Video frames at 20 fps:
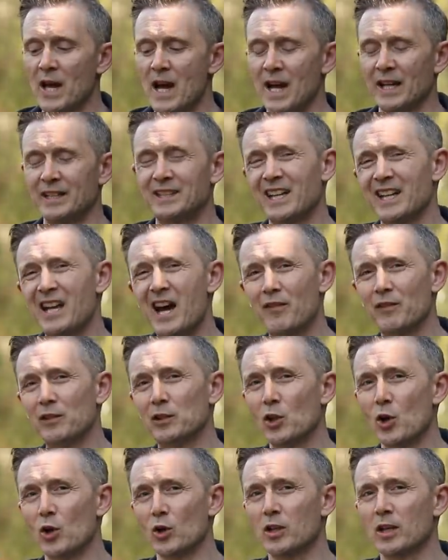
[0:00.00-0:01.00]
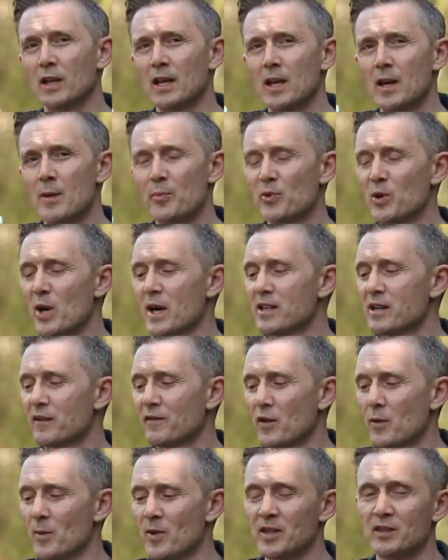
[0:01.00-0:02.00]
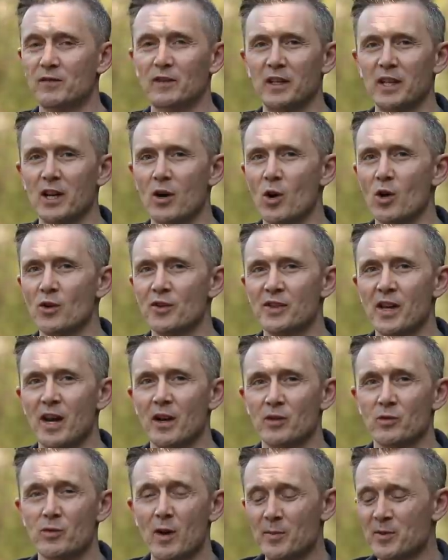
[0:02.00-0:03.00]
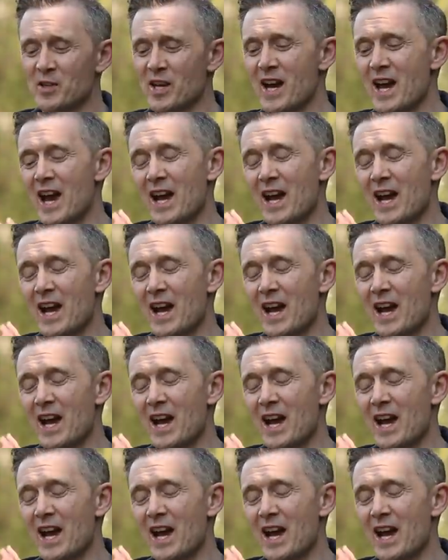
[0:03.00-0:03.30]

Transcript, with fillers: I did have a look Prior to filming this video on Zara's website,